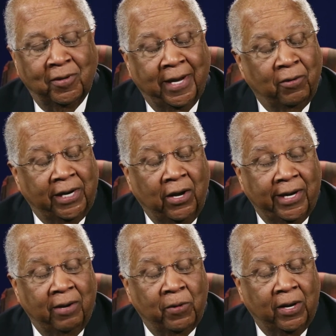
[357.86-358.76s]

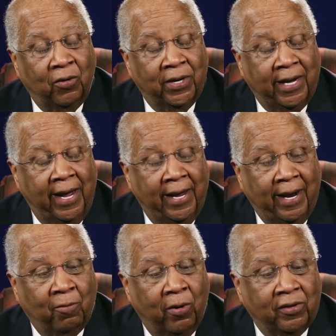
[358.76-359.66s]
here we go again.
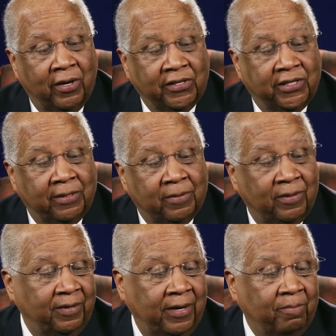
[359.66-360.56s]
I worked there
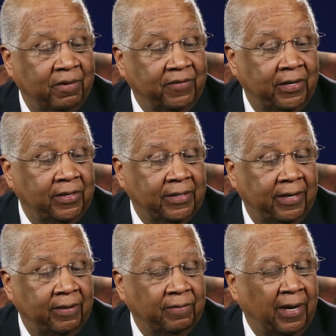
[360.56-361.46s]
a number of years.
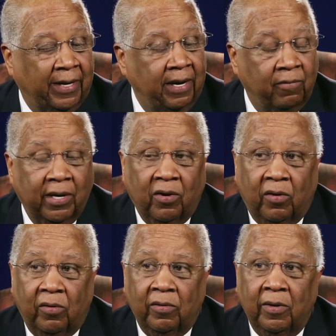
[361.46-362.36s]
I can't
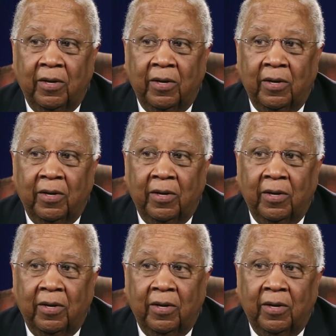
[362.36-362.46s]
recall,